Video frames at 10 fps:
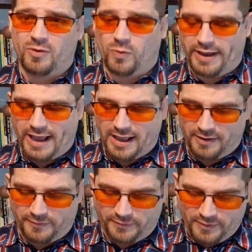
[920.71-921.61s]
We
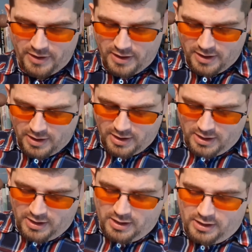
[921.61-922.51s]
have
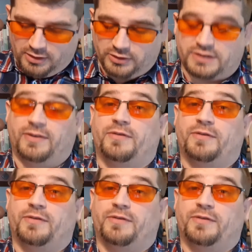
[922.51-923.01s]
lots of